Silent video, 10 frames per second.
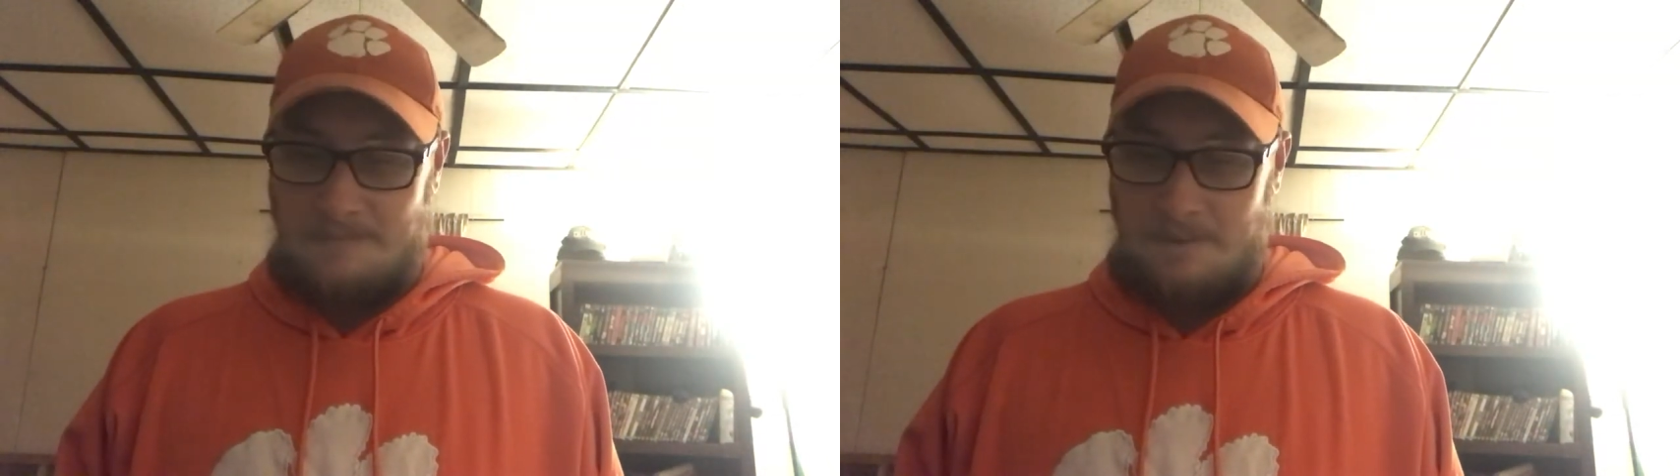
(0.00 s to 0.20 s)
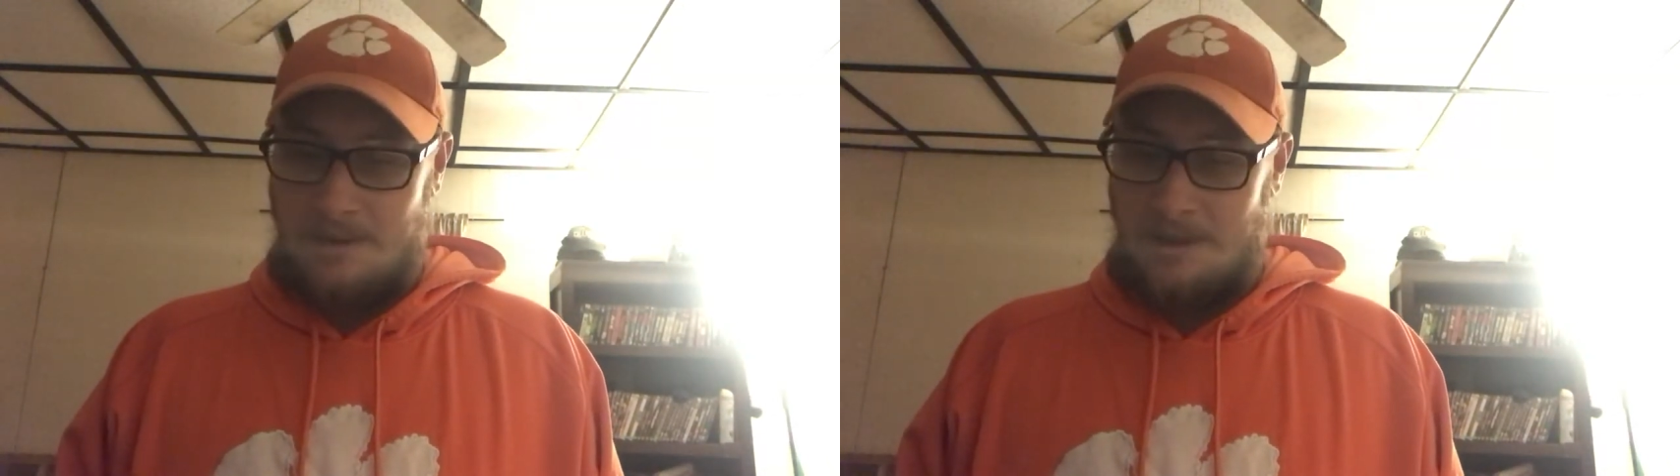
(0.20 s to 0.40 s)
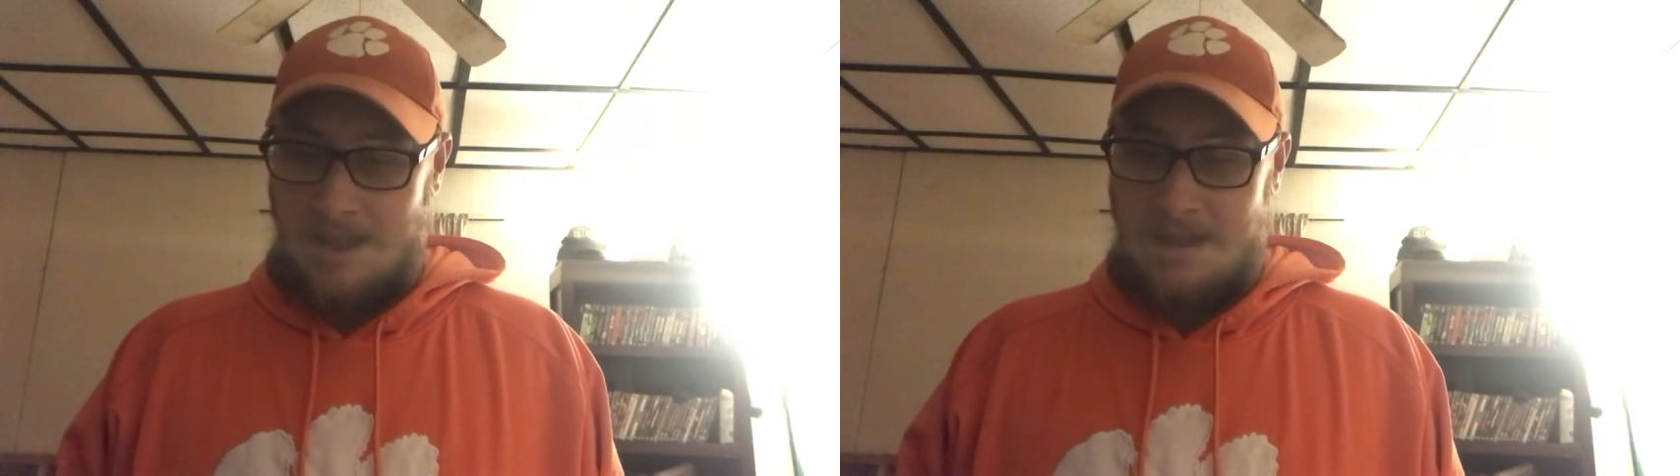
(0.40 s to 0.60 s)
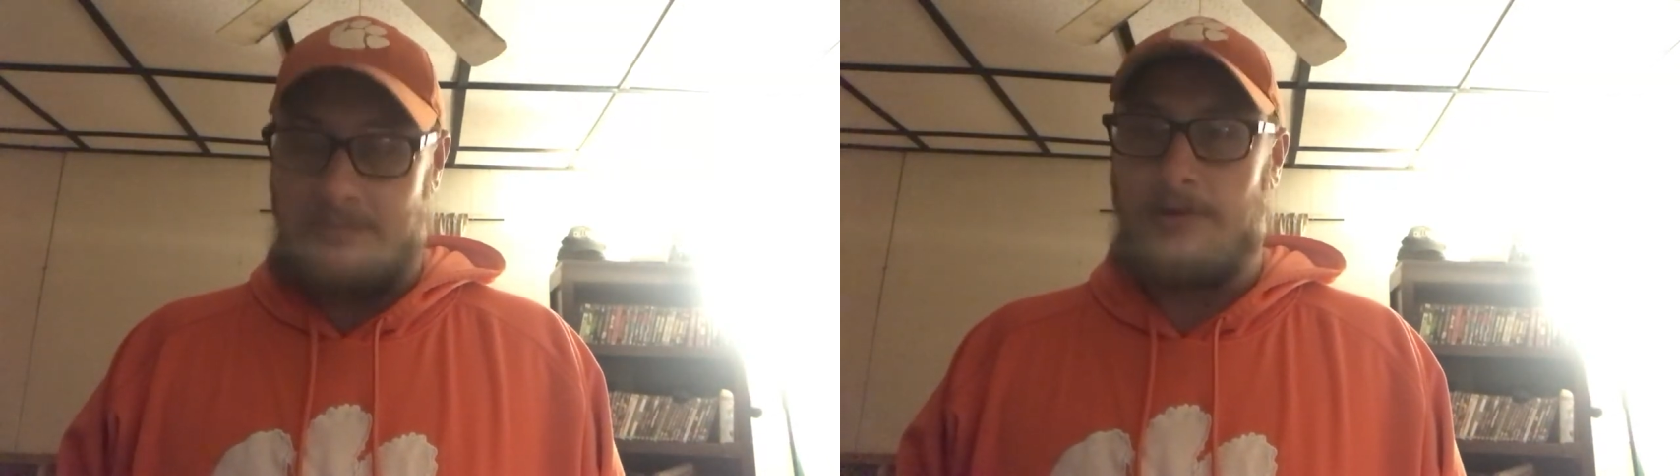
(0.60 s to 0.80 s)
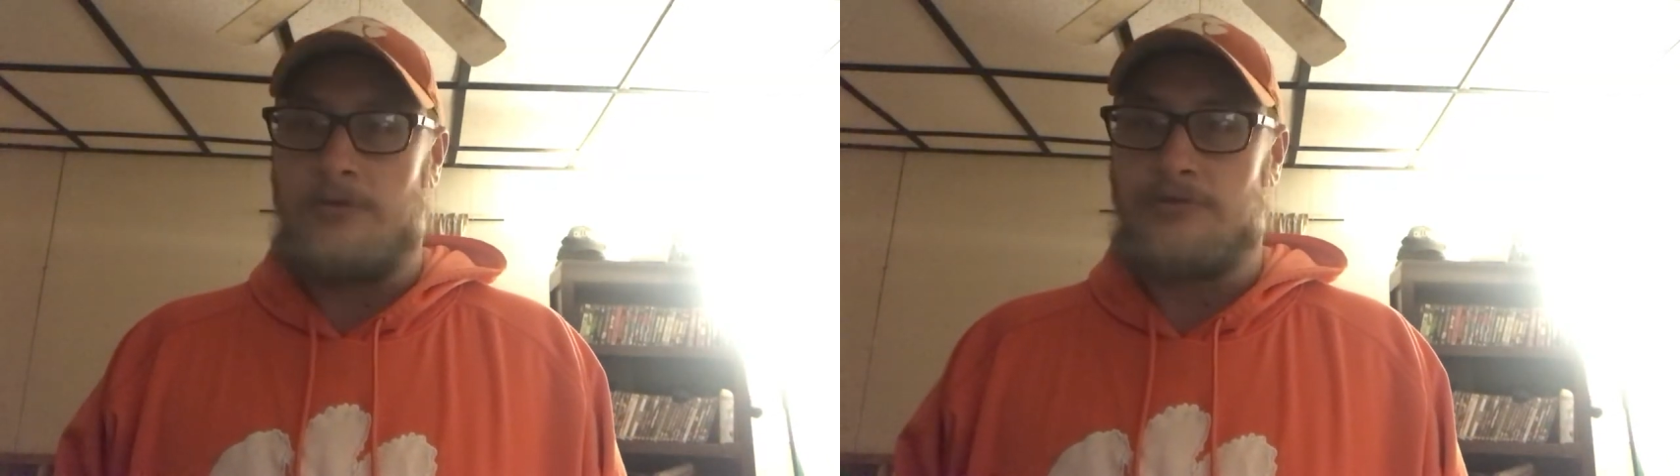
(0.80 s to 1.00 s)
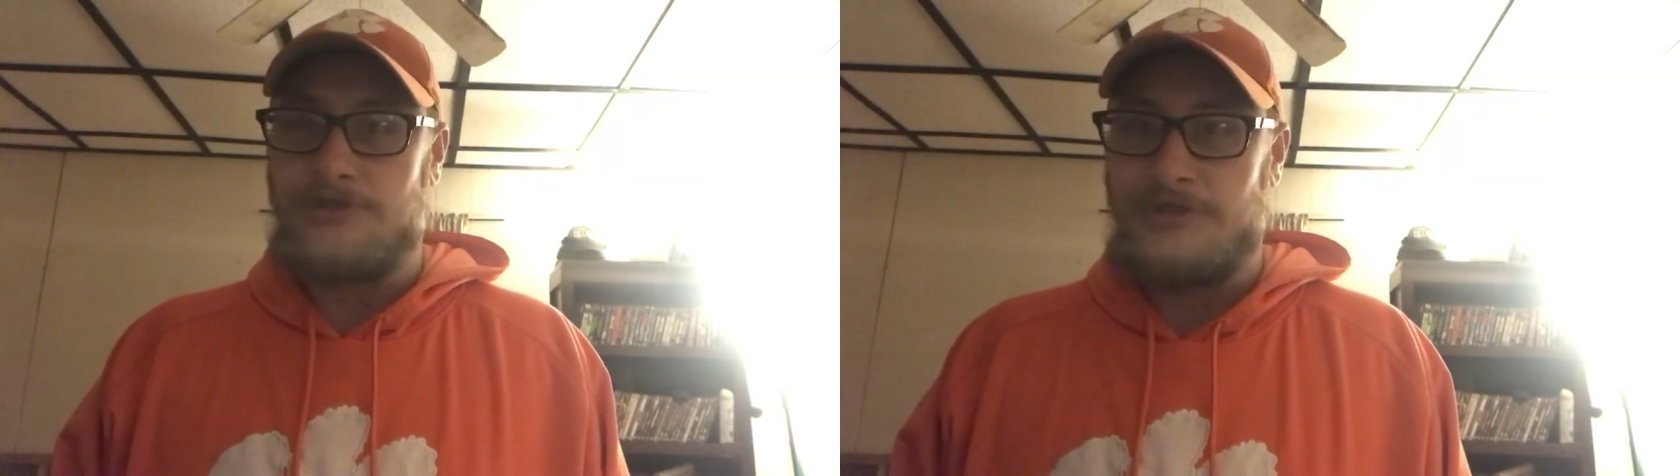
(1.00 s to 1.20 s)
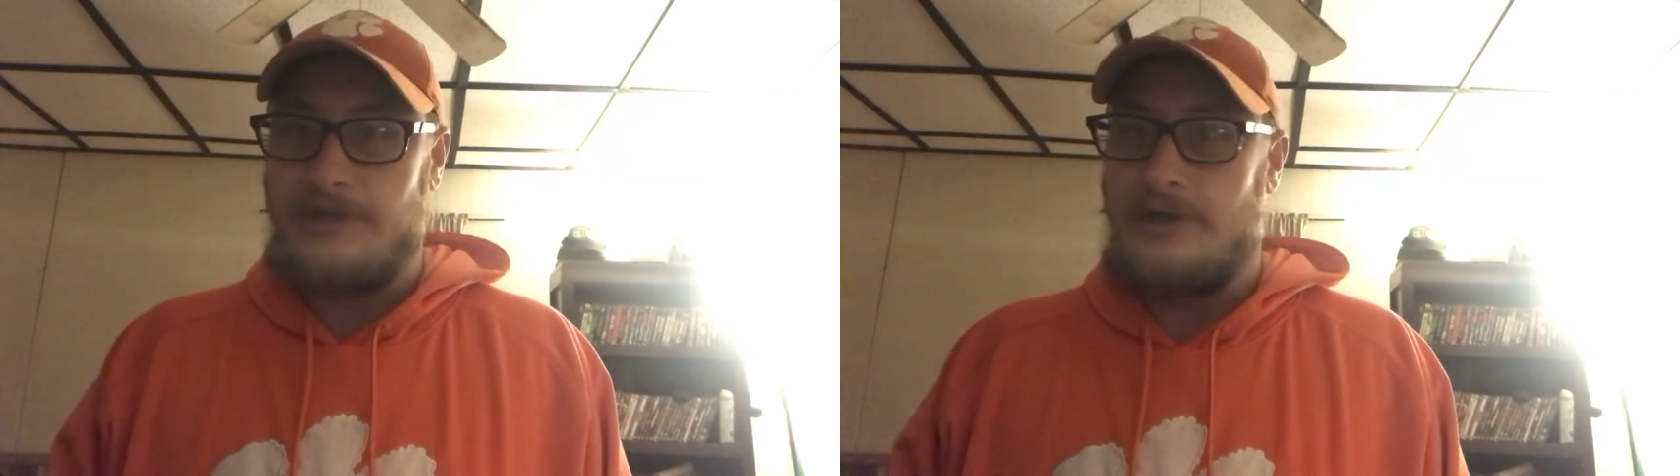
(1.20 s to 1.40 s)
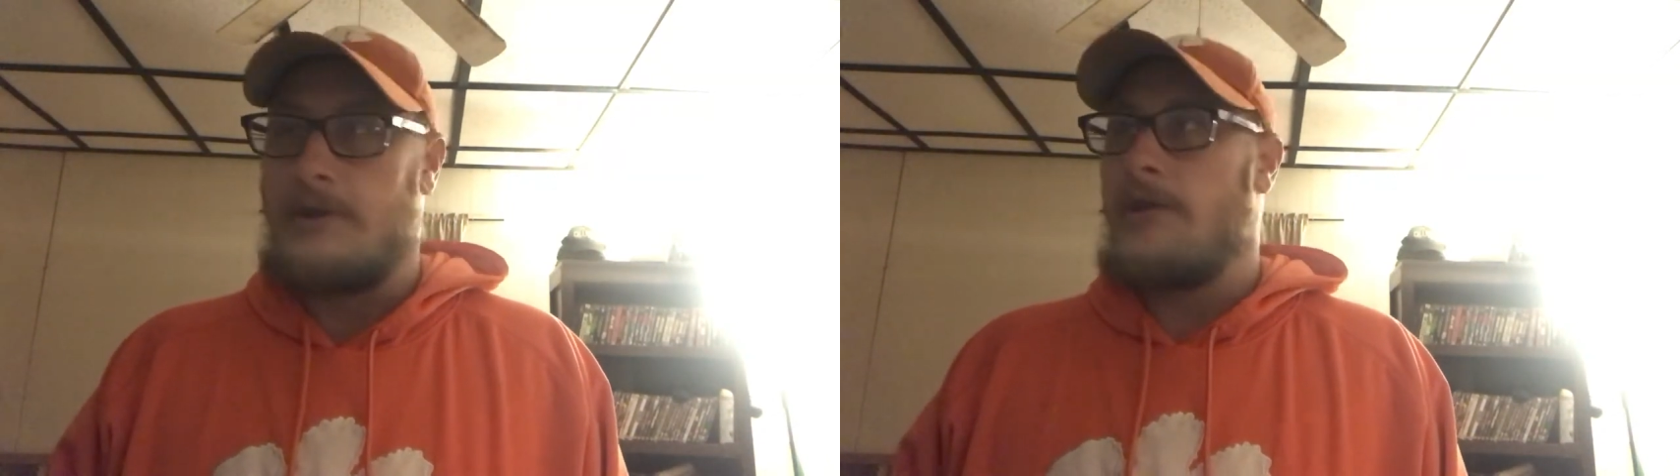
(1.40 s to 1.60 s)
played like absolute shit,